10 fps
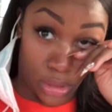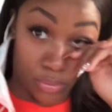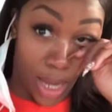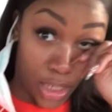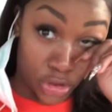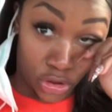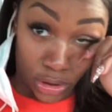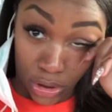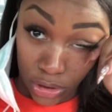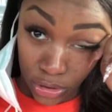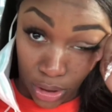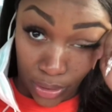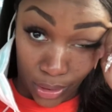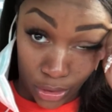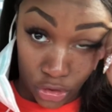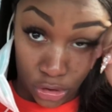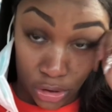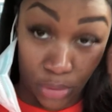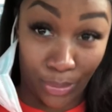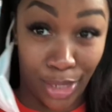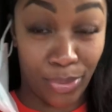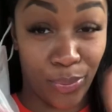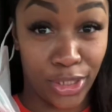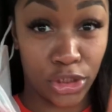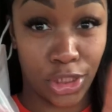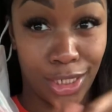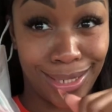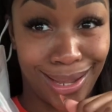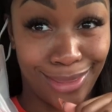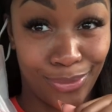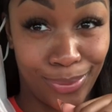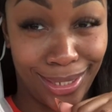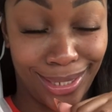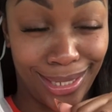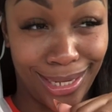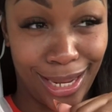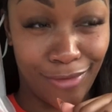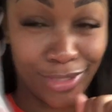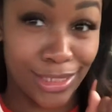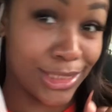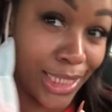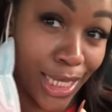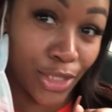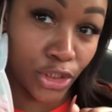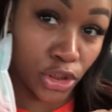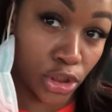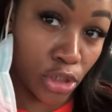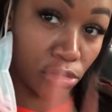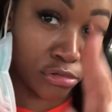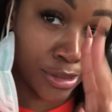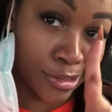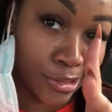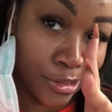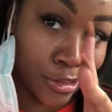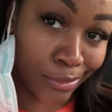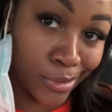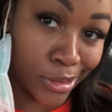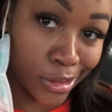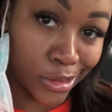not constructing because it's already a constructed wig, but we can start dyeing the wig and getting everything together. So peace out.